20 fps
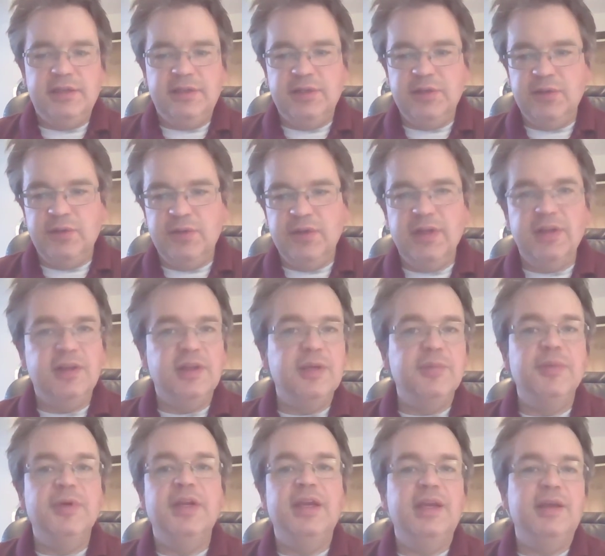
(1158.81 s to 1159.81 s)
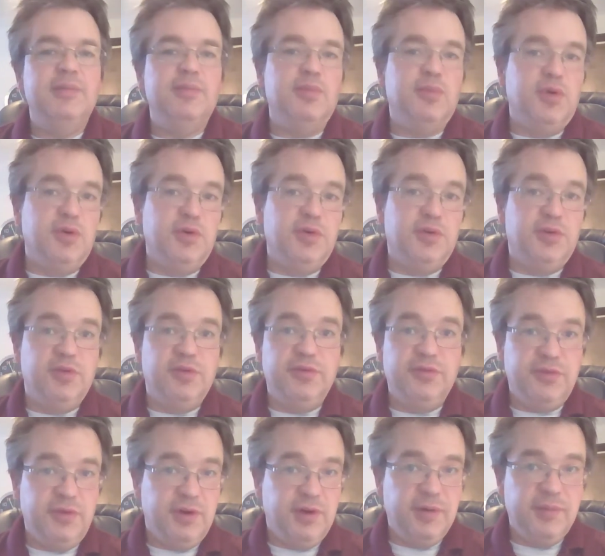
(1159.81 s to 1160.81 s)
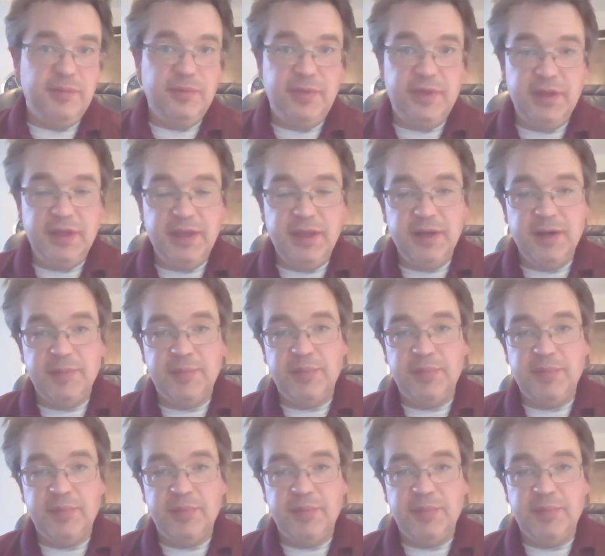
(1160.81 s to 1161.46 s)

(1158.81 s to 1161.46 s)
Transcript: to eliminate Myrtle from the